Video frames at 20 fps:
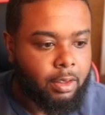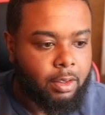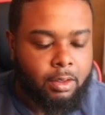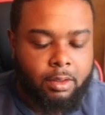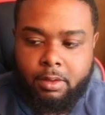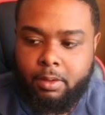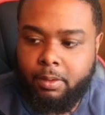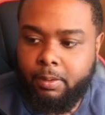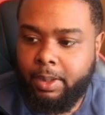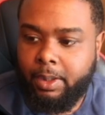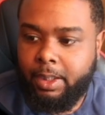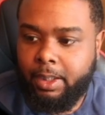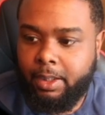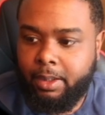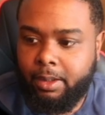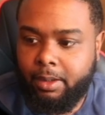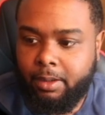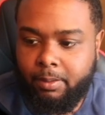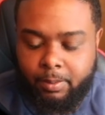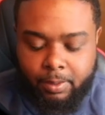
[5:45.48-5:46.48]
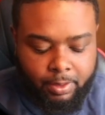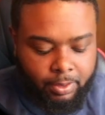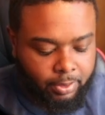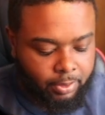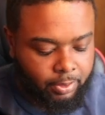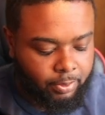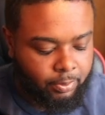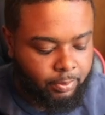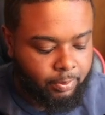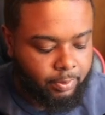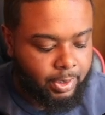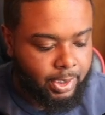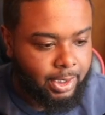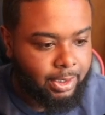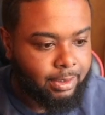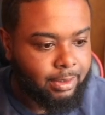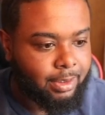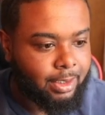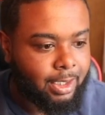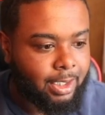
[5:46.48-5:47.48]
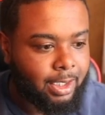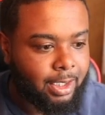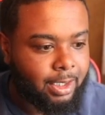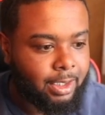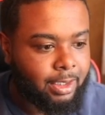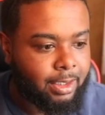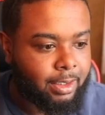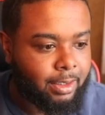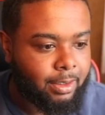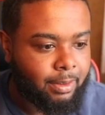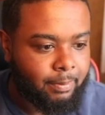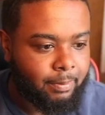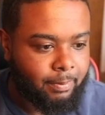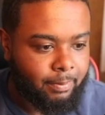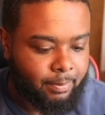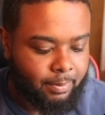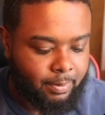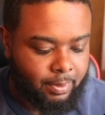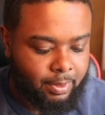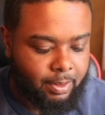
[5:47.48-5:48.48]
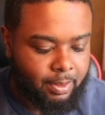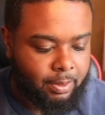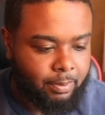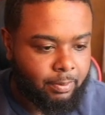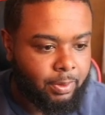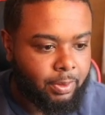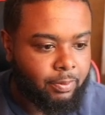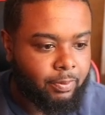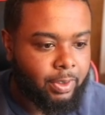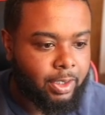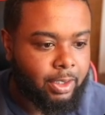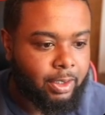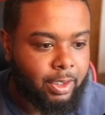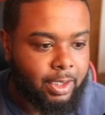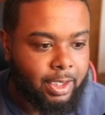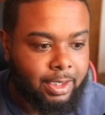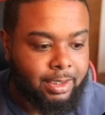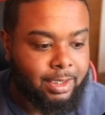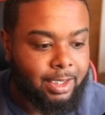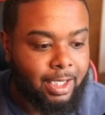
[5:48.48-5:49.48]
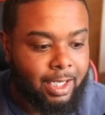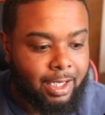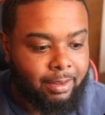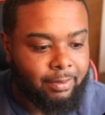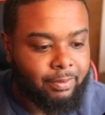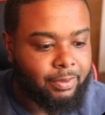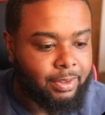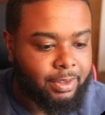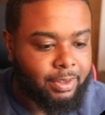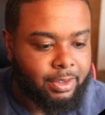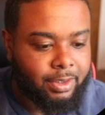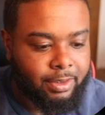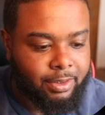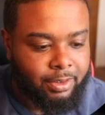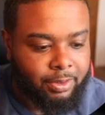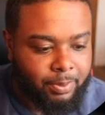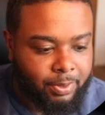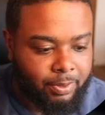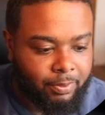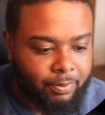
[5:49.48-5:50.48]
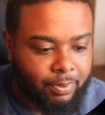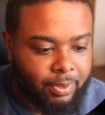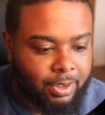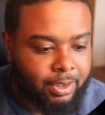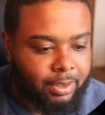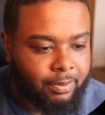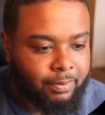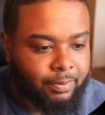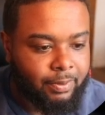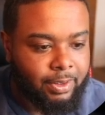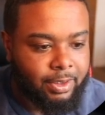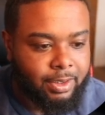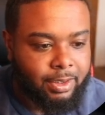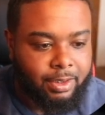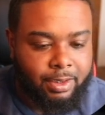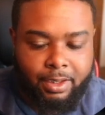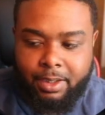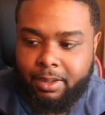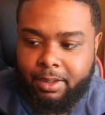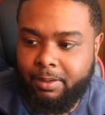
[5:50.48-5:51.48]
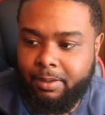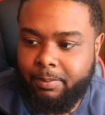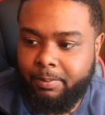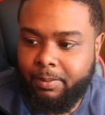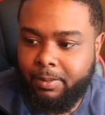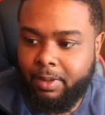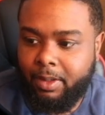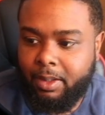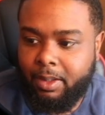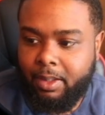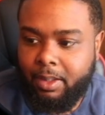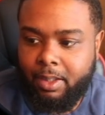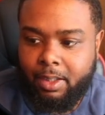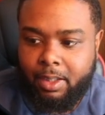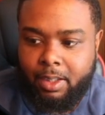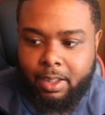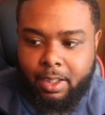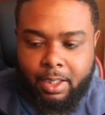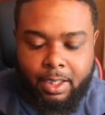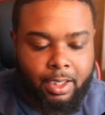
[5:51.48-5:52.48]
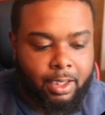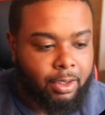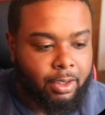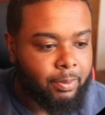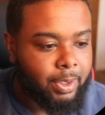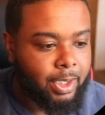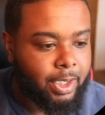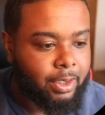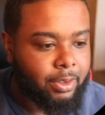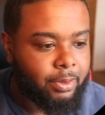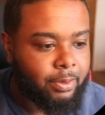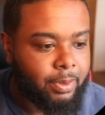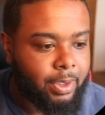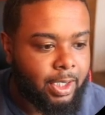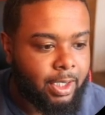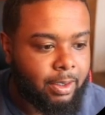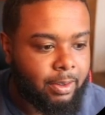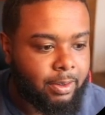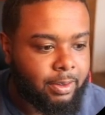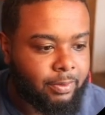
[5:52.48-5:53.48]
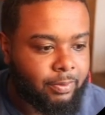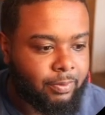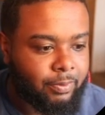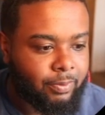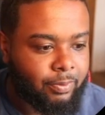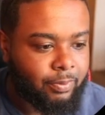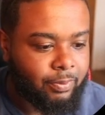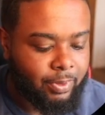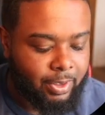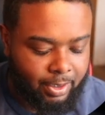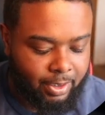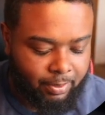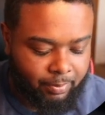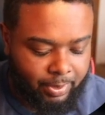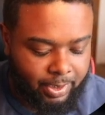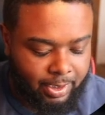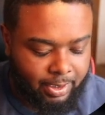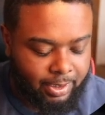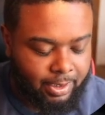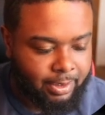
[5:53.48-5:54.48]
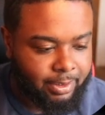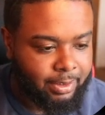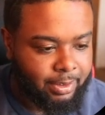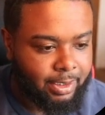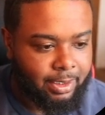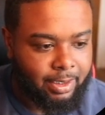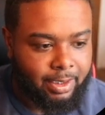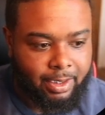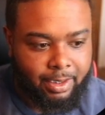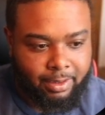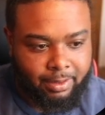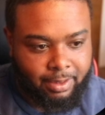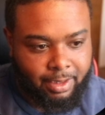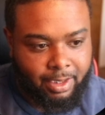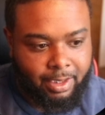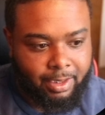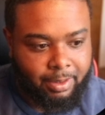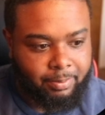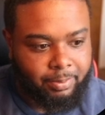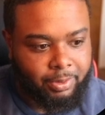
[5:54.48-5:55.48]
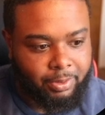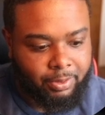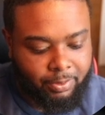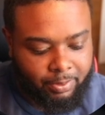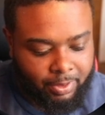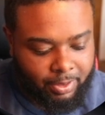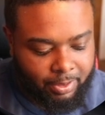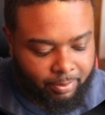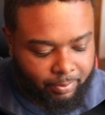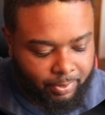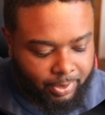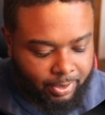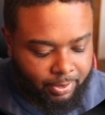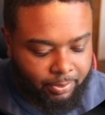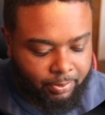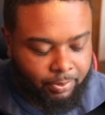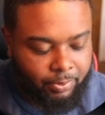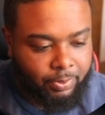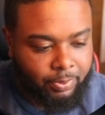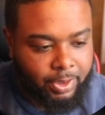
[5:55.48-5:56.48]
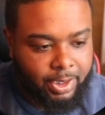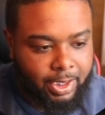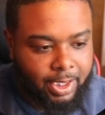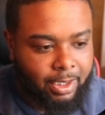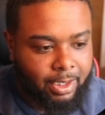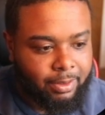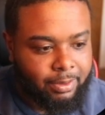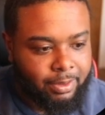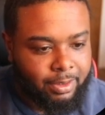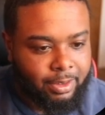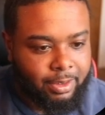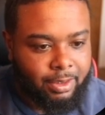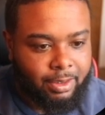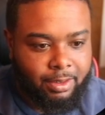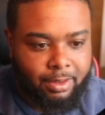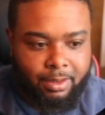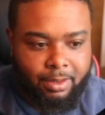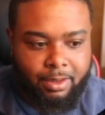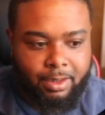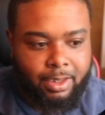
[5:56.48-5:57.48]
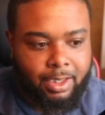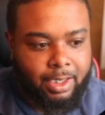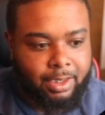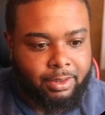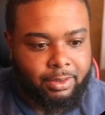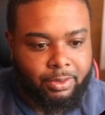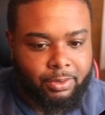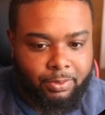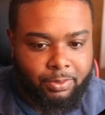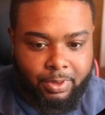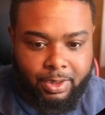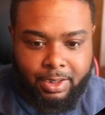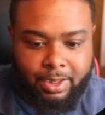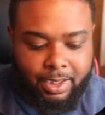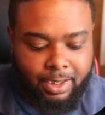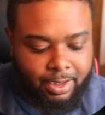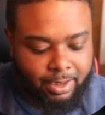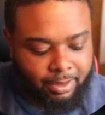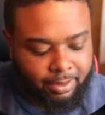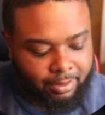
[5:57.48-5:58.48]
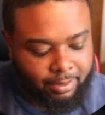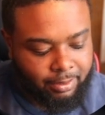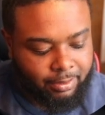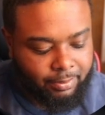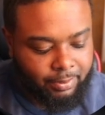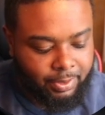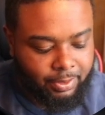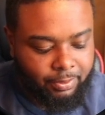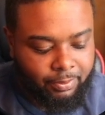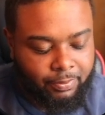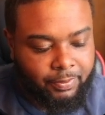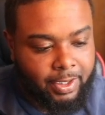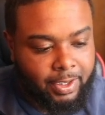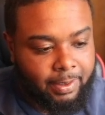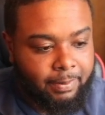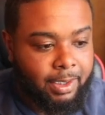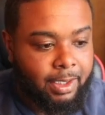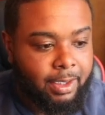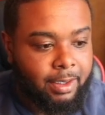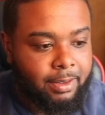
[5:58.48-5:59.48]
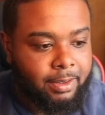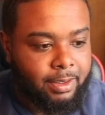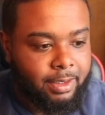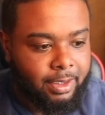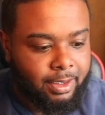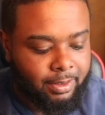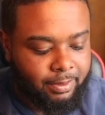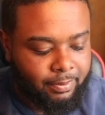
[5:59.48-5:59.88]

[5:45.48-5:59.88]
So in here, we're gonna do next slide. We're gonna run our next slide function. So we're gonna run this function there. And all we gotta do now is right we need to set like a time so um, we could do 3000 that's three seconds you can do 5000 that's